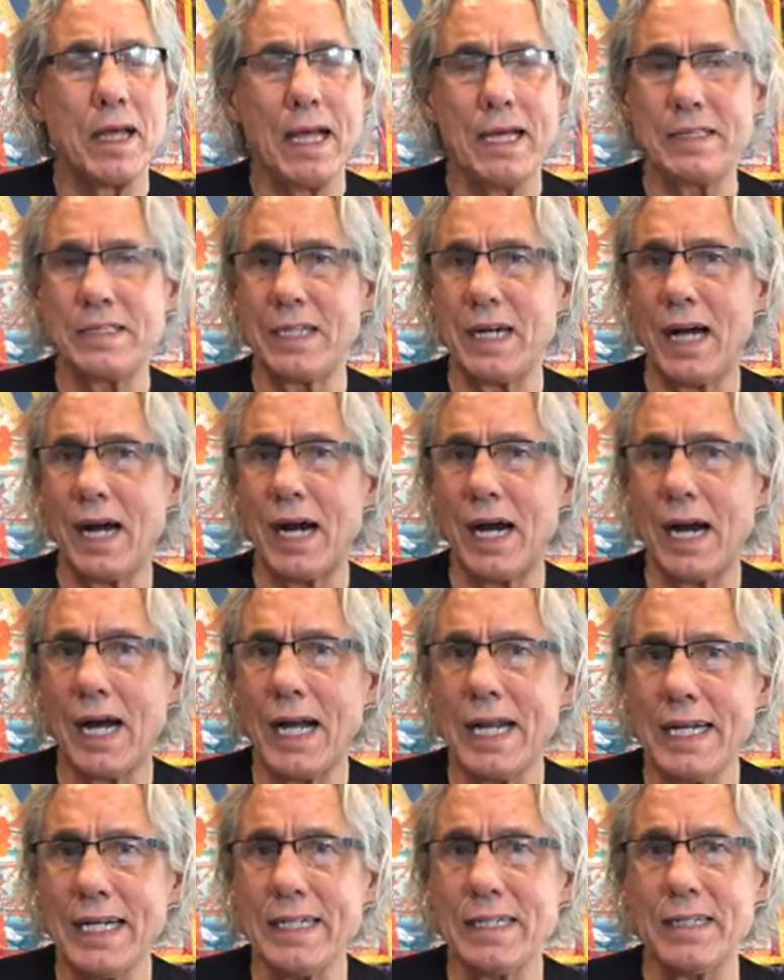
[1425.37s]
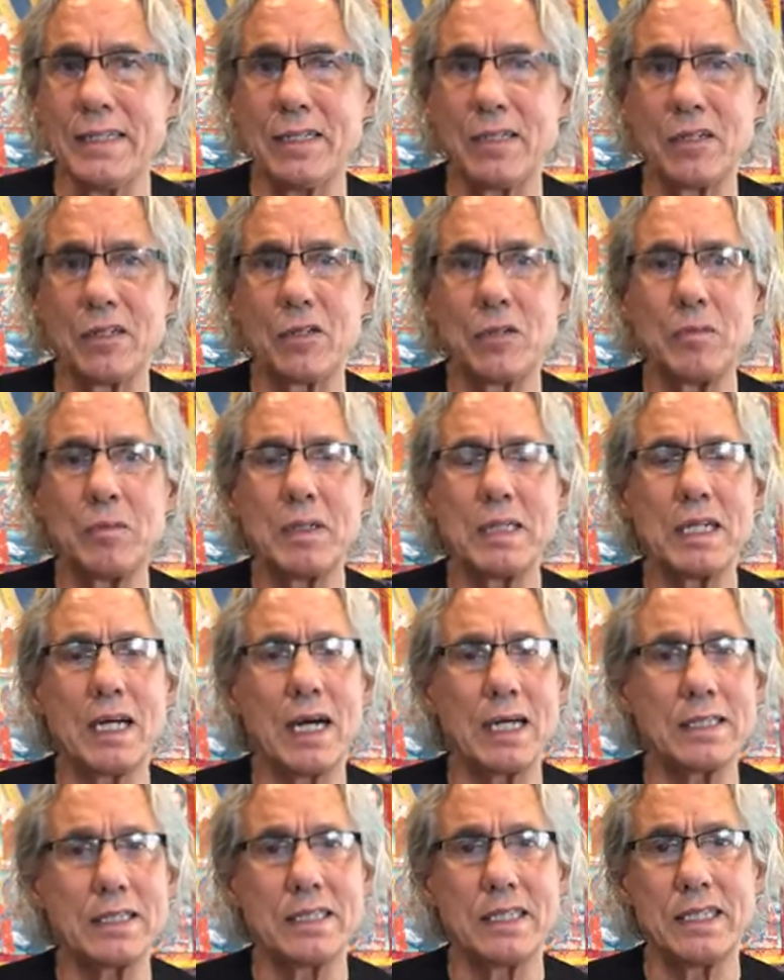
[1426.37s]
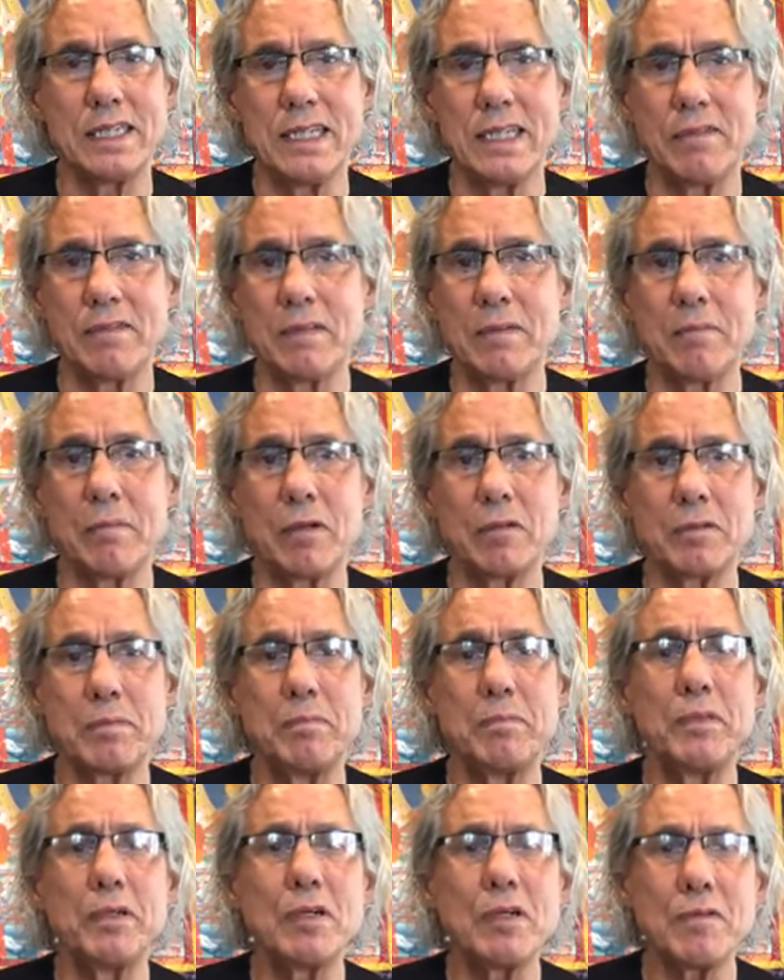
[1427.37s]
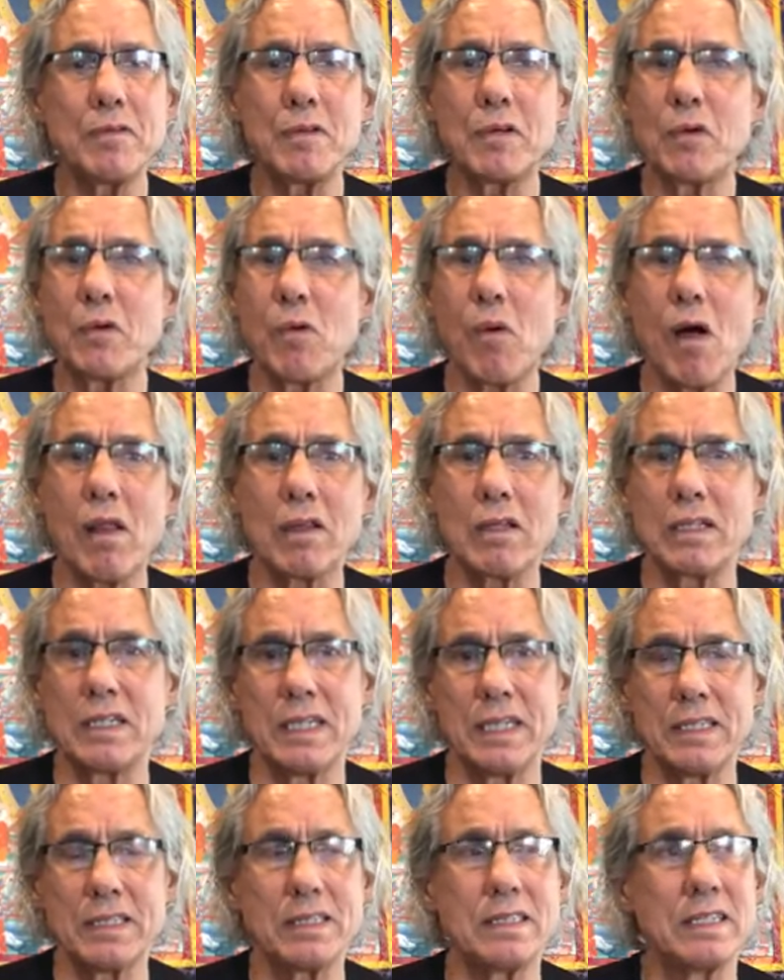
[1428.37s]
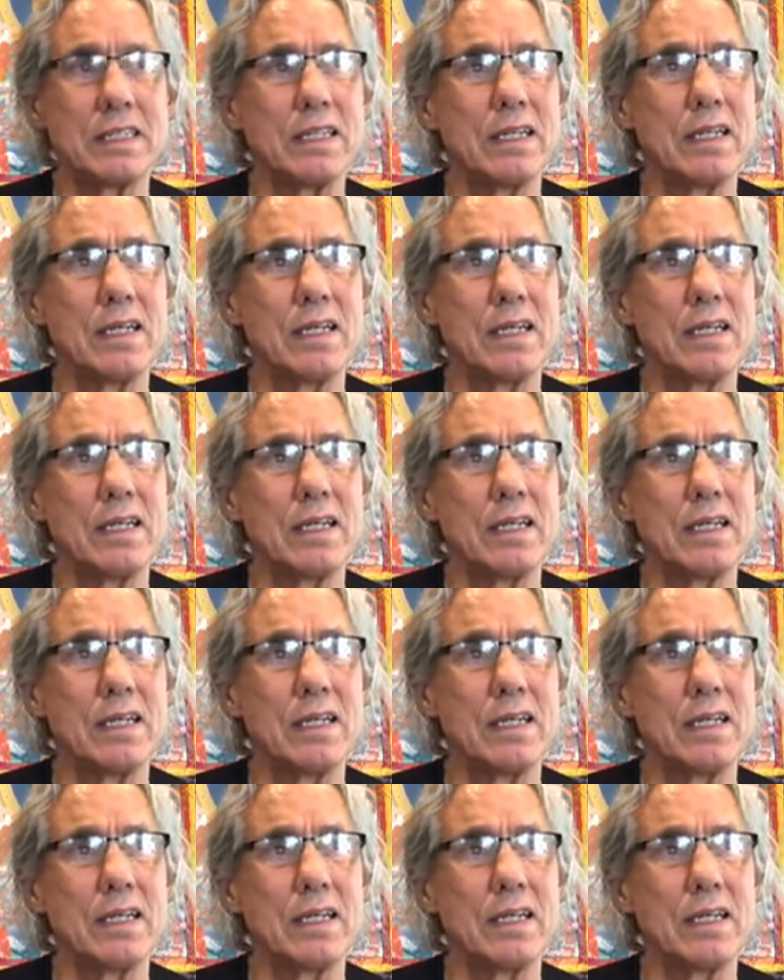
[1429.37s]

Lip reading: and to heighten the luminosity of the most beautiful qualities